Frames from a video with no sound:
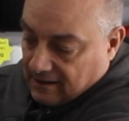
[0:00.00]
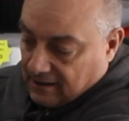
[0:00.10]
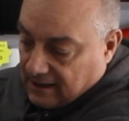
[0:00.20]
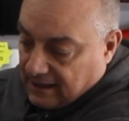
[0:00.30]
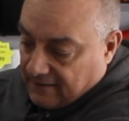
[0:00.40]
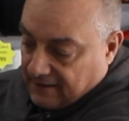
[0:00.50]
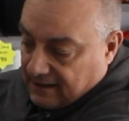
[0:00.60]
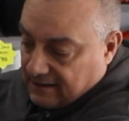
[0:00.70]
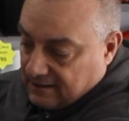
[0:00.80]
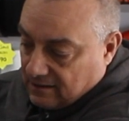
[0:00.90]
like
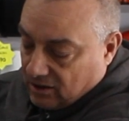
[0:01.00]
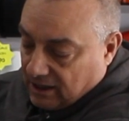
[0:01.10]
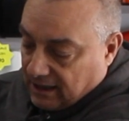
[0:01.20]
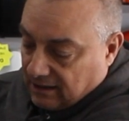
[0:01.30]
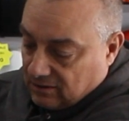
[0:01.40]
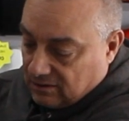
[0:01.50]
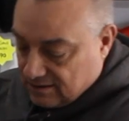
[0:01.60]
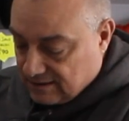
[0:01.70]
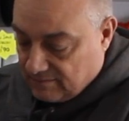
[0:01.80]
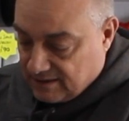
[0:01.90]
that on an angle,
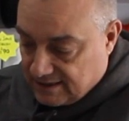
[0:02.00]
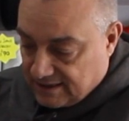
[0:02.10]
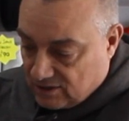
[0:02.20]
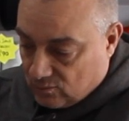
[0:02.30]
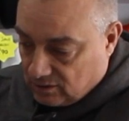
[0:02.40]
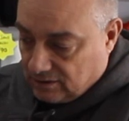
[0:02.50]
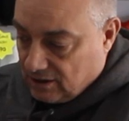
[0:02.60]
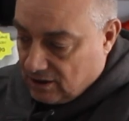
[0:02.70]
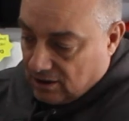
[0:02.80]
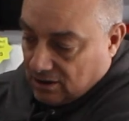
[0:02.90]
similar to this one,
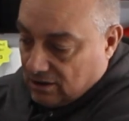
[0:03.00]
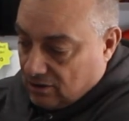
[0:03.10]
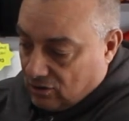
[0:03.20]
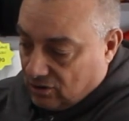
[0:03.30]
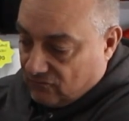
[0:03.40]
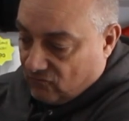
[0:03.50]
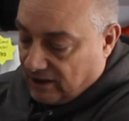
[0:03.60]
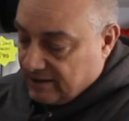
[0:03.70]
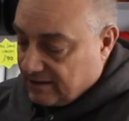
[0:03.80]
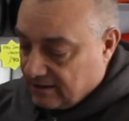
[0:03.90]
not
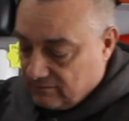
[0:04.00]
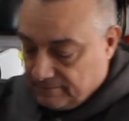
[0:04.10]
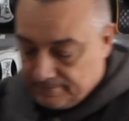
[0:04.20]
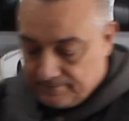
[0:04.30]
right down.